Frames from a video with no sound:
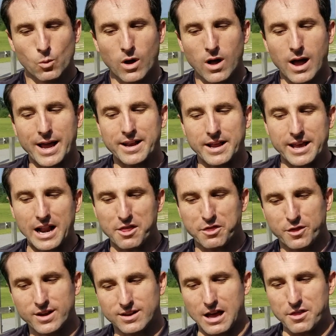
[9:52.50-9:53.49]
Well, and I
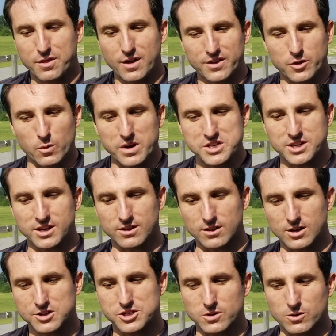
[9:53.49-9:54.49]
think the reason it
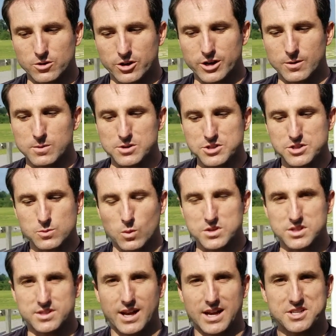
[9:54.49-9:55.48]
looked so good was
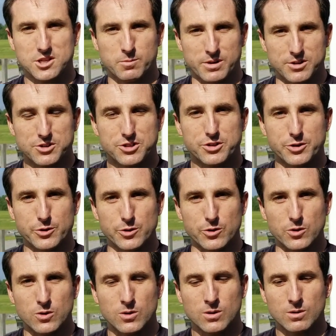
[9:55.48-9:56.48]
a testament
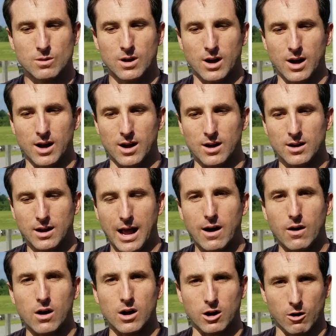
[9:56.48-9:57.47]
to
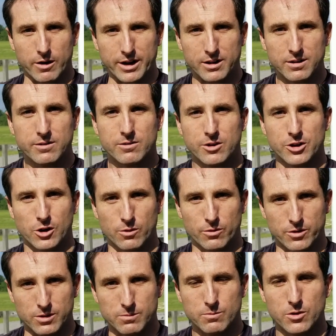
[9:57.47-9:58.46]
how hungry, you know,
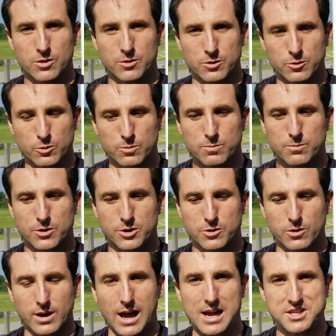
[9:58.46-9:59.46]
the
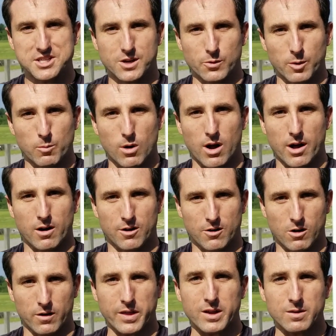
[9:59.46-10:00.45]
new guys that we brought on
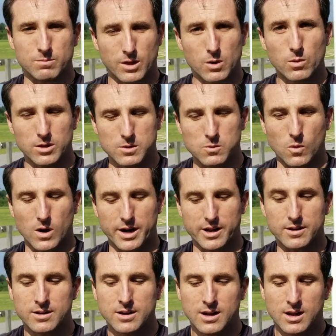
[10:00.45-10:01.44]
are. They really want it.